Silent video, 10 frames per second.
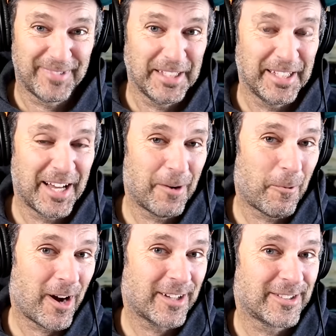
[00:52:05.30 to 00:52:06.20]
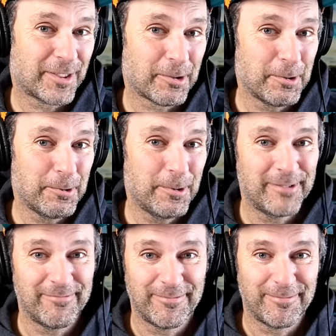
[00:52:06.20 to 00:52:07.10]
can you kind of walk us through
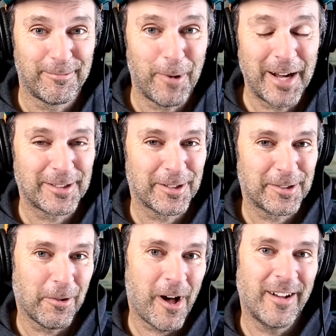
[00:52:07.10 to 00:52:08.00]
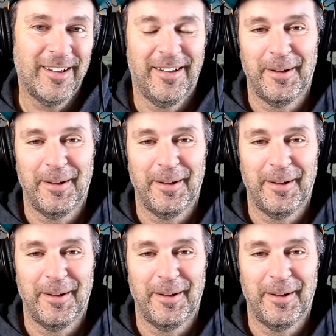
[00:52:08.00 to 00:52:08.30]
why it took so long?